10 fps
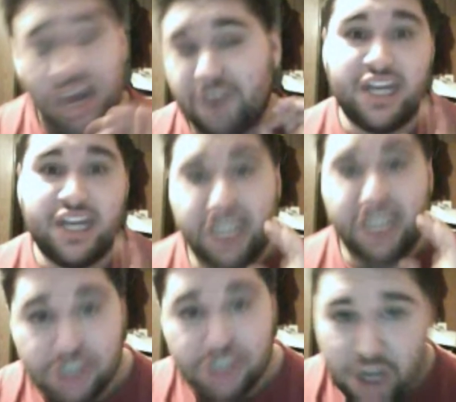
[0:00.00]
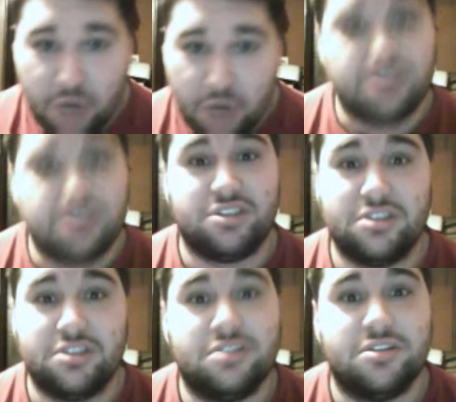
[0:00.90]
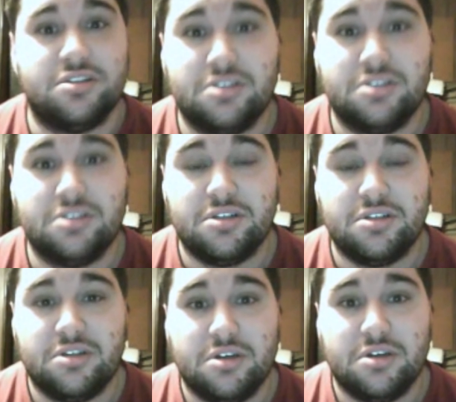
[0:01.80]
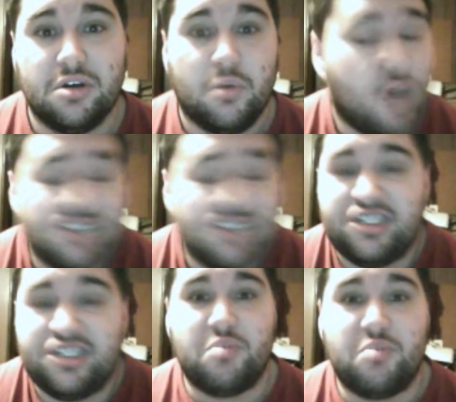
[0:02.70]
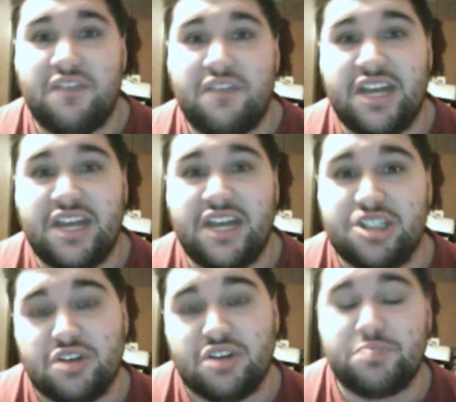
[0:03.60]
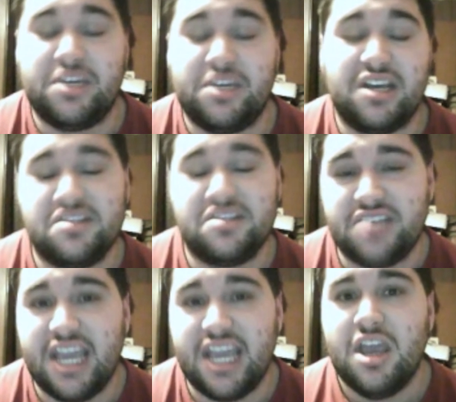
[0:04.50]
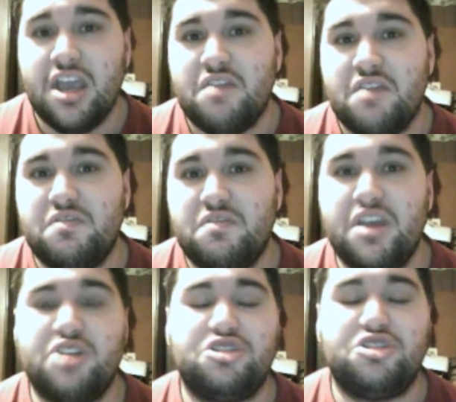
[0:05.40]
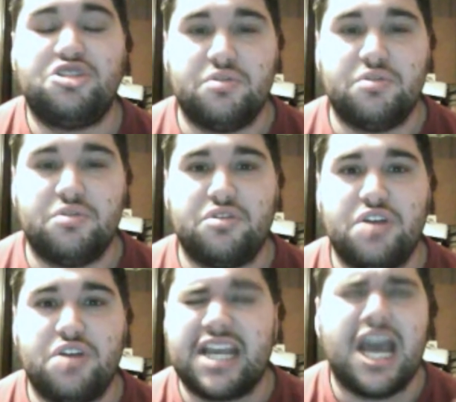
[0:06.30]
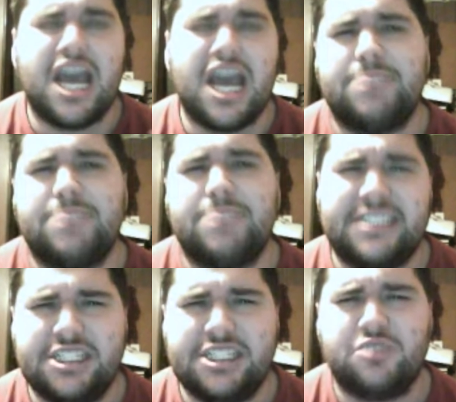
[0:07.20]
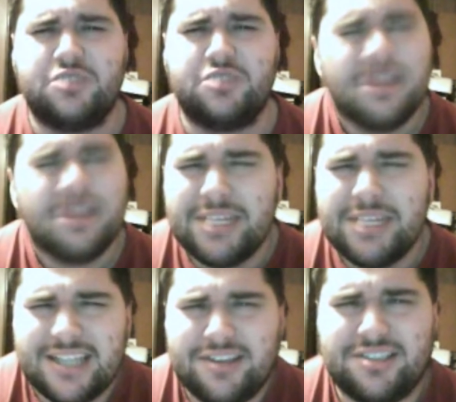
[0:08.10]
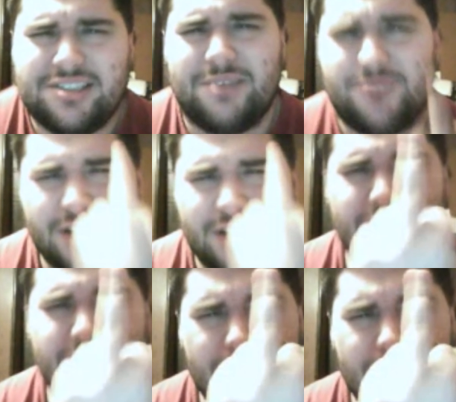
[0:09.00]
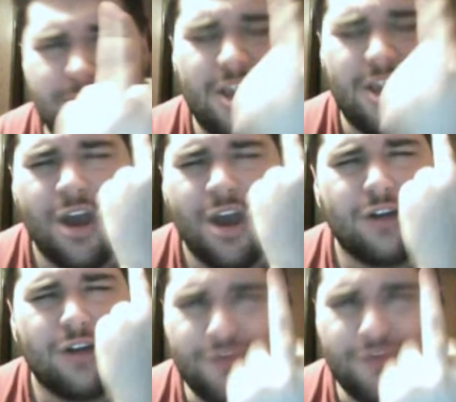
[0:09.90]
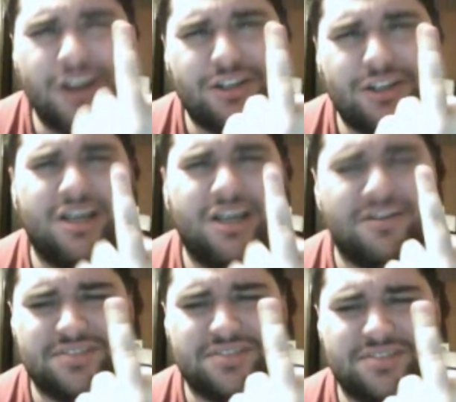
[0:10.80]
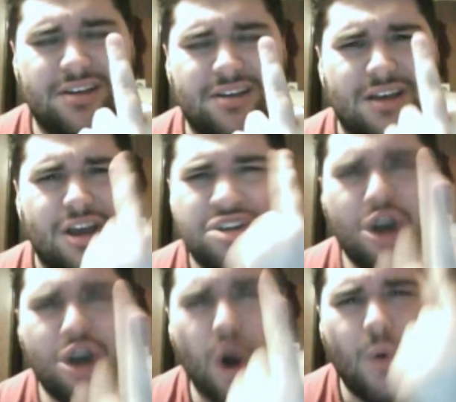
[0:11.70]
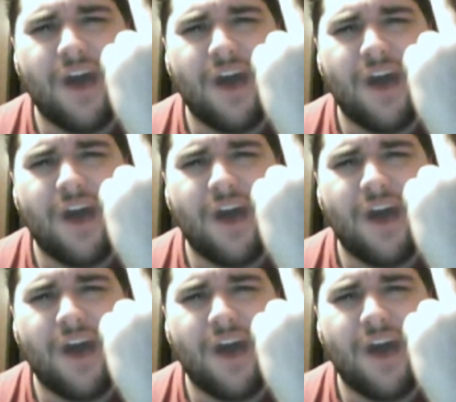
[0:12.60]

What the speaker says: of indie shows. Wants to get rid of indie shows because they're not competitions. Well, let me tell you something, fucking WWE. Go fuck yourselves. Go